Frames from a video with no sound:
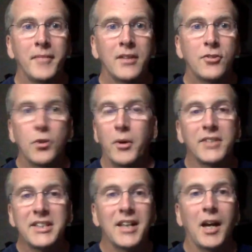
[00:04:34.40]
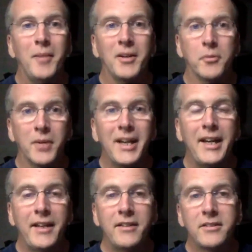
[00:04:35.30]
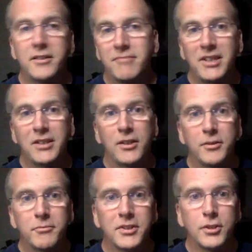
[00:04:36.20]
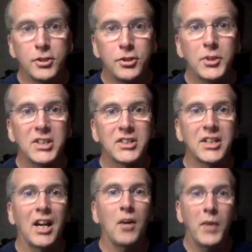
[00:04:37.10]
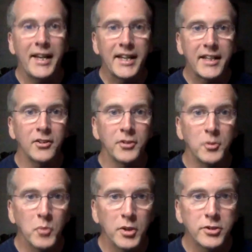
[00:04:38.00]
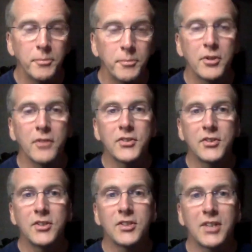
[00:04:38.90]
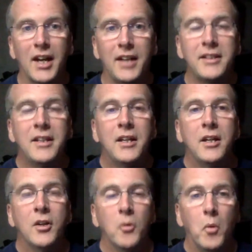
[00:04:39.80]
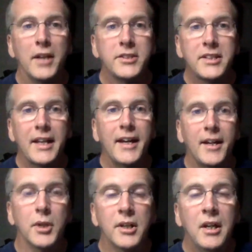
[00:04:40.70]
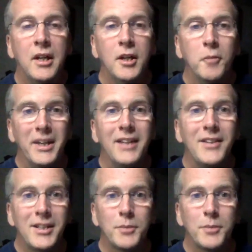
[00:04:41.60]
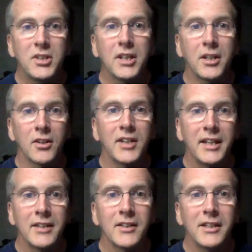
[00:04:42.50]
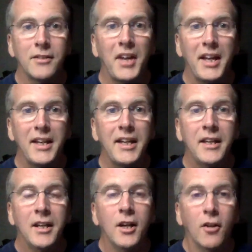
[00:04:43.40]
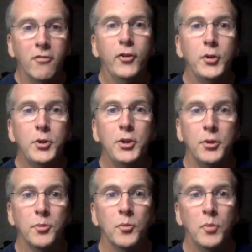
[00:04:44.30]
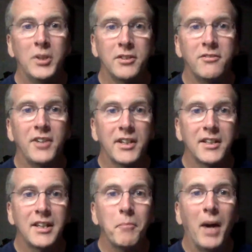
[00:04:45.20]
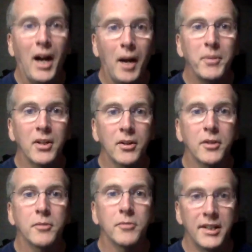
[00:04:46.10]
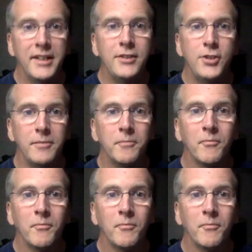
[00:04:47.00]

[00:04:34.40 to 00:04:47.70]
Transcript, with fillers: So every time it rained, you know, the students got wet or the worship services got washed out. But in this particular area of Haiti, voodoo was a very popular religion.